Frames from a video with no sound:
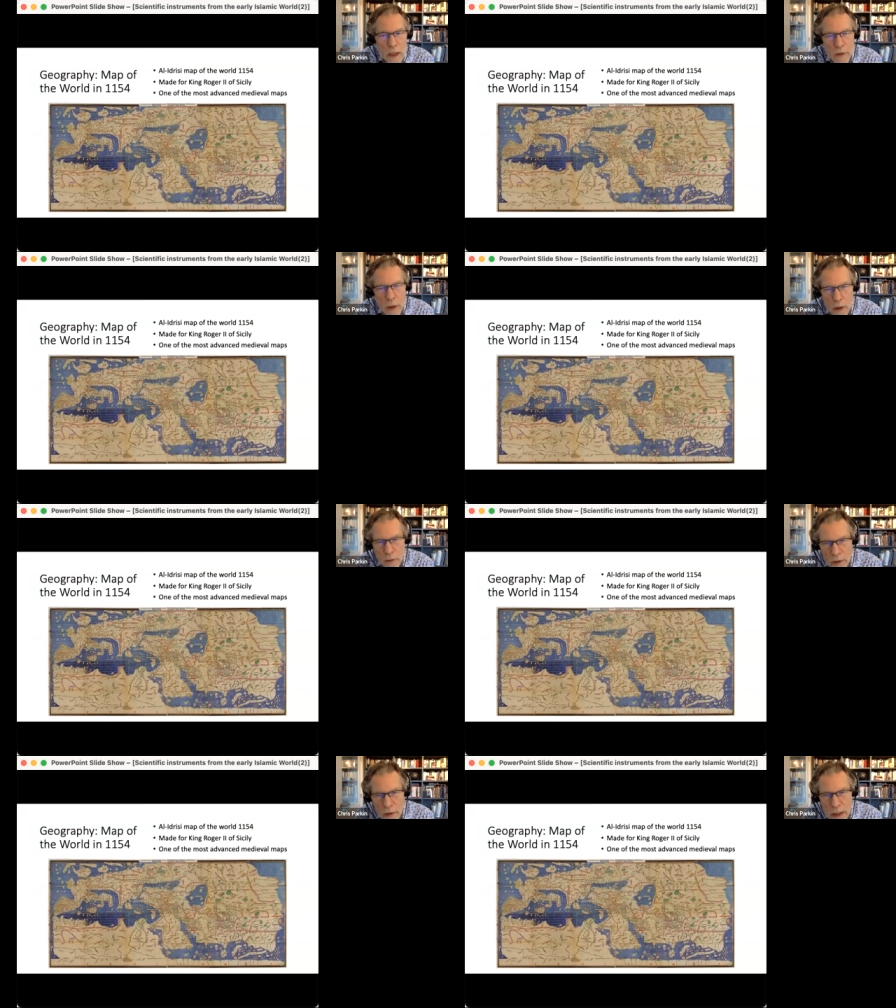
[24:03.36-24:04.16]
If you
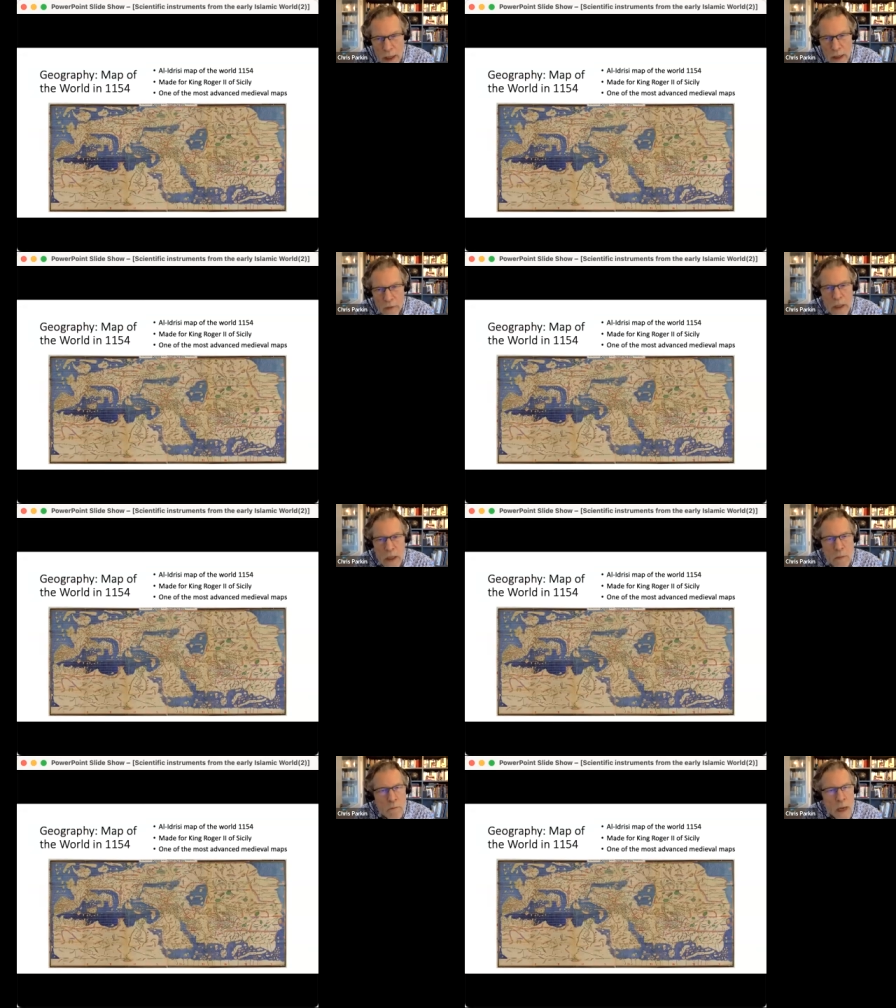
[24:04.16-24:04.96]
look very carefully,
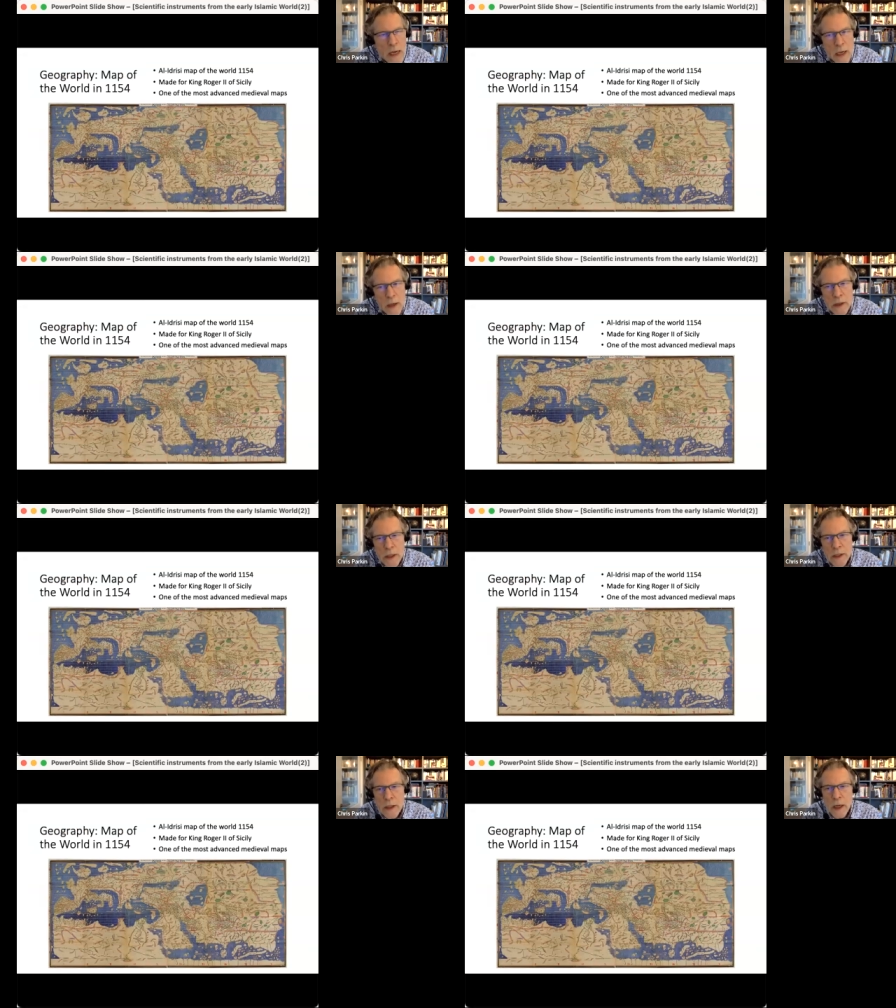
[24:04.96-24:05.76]
you may
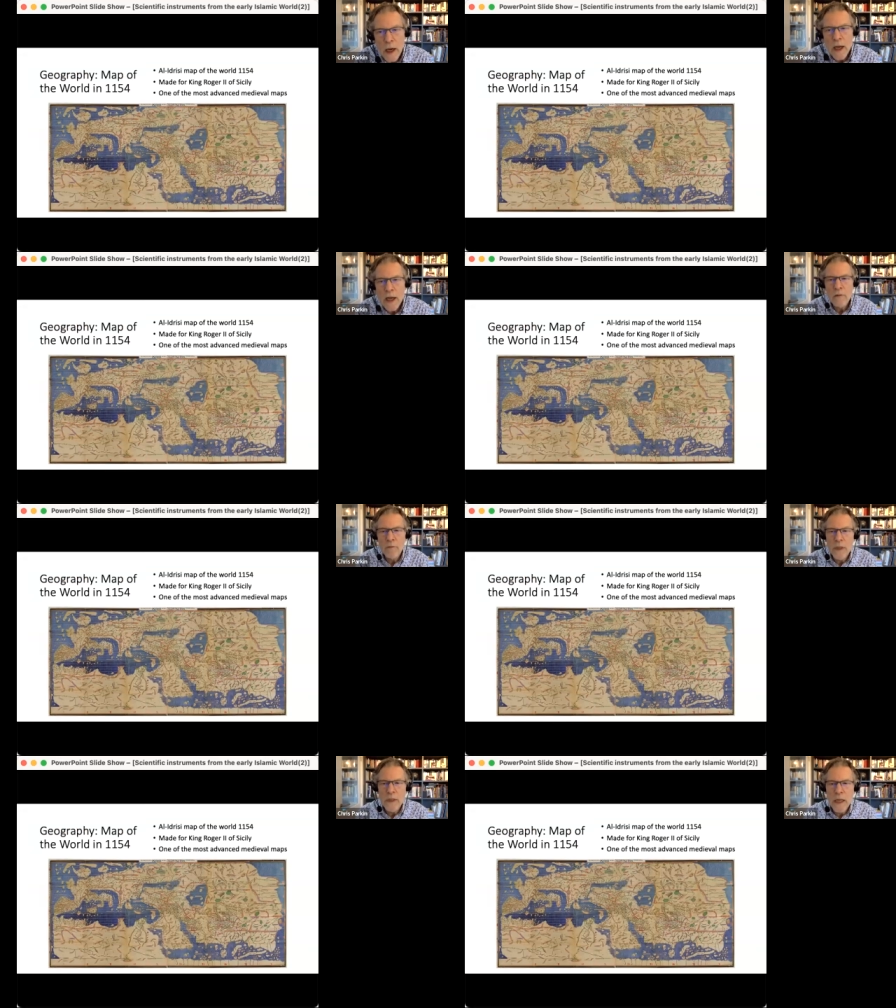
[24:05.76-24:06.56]
notice that I
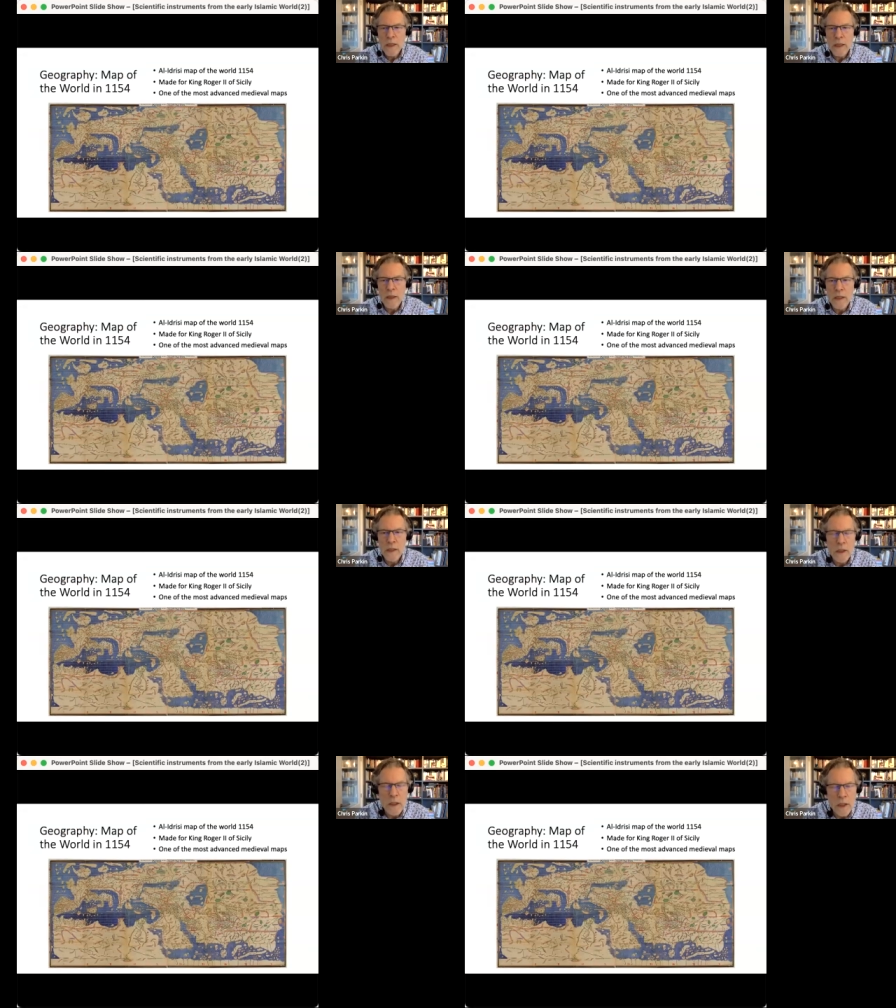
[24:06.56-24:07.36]
have presented this
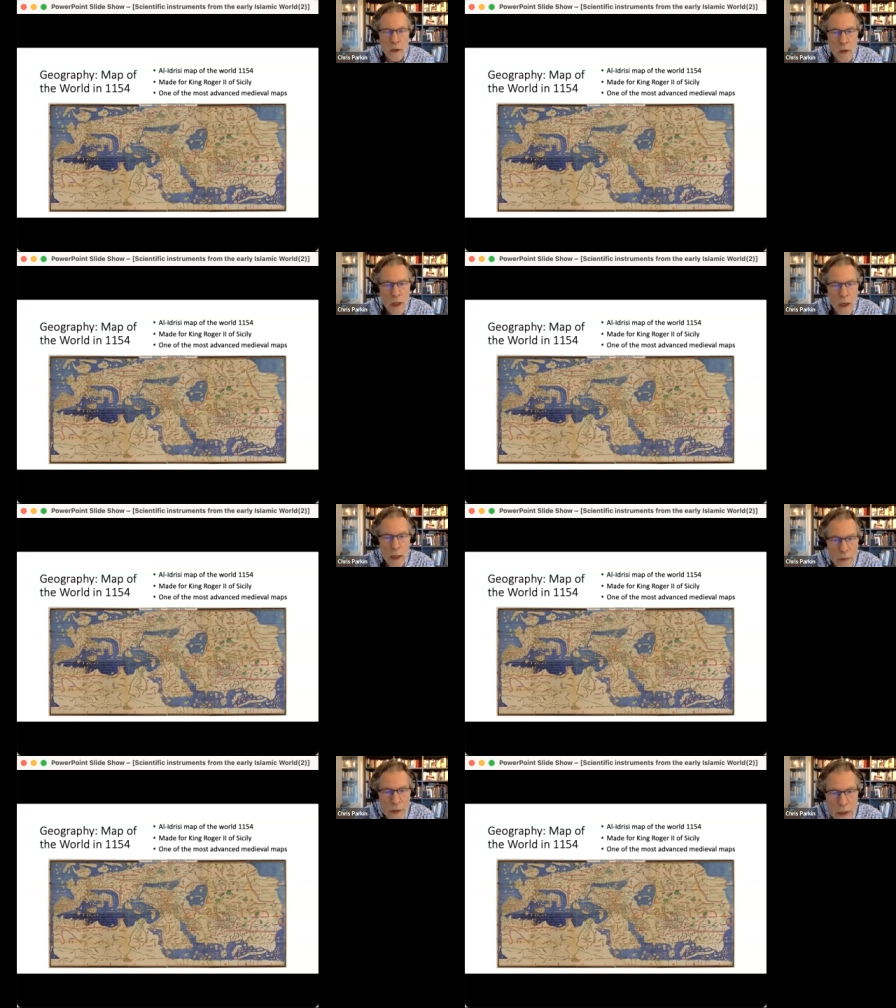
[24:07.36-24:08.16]
to you
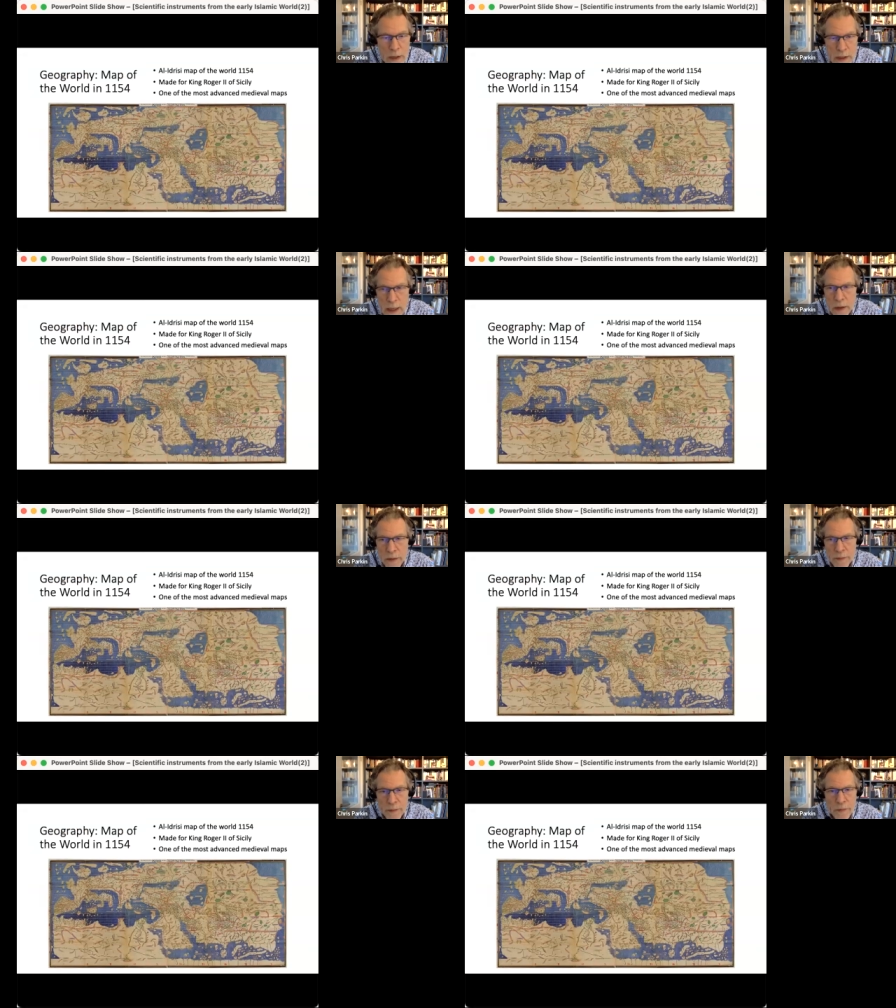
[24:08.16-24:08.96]
upside
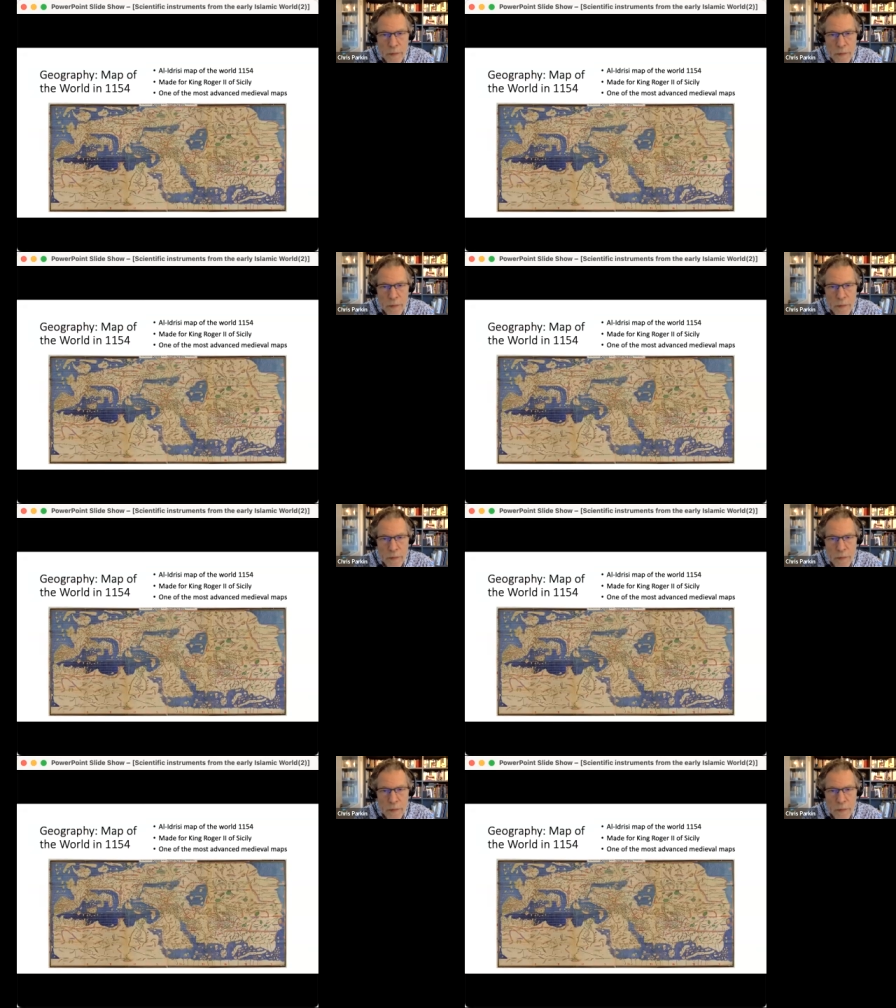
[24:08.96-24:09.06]
down,